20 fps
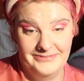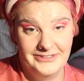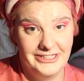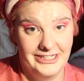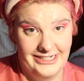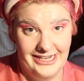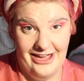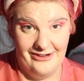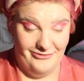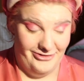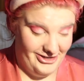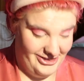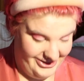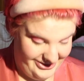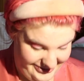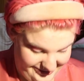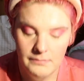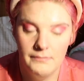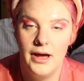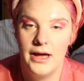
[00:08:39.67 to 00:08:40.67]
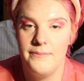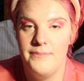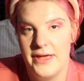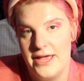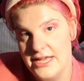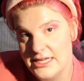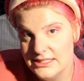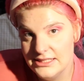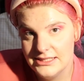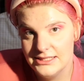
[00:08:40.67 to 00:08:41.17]
Could never. My
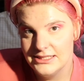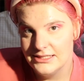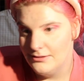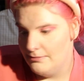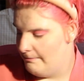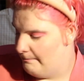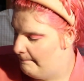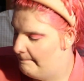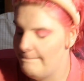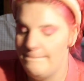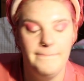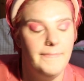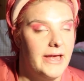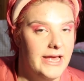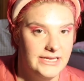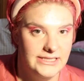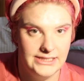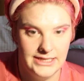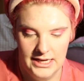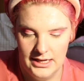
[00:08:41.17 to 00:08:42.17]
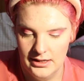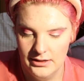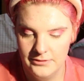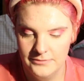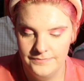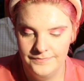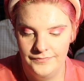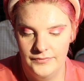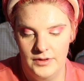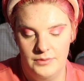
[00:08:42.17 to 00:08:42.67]
base, basic.
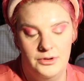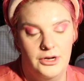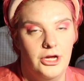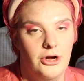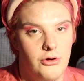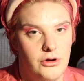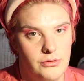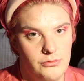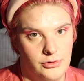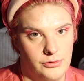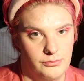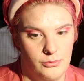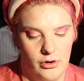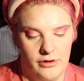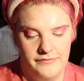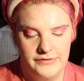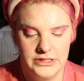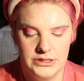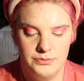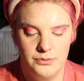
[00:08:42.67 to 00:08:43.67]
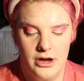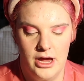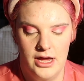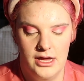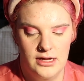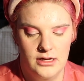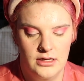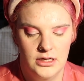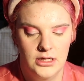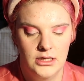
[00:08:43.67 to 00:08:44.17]
I'm gonna go in with Morphe
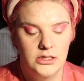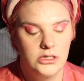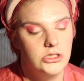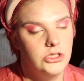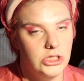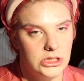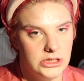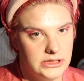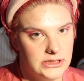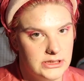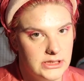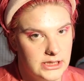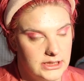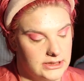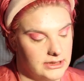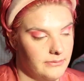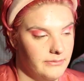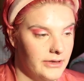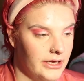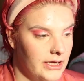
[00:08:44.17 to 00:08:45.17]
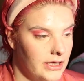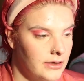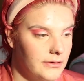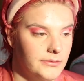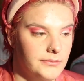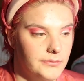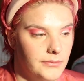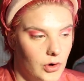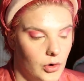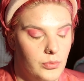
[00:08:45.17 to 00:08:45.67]
spray just cause I'm like
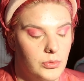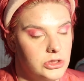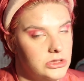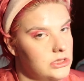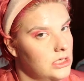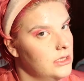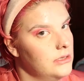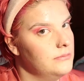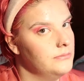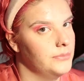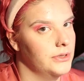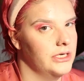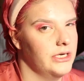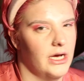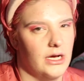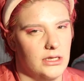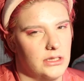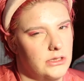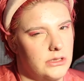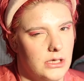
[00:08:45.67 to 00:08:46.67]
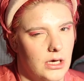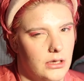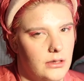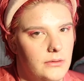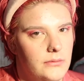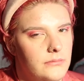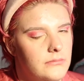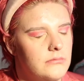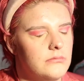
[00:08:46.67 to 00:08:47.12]
almost done, but not done.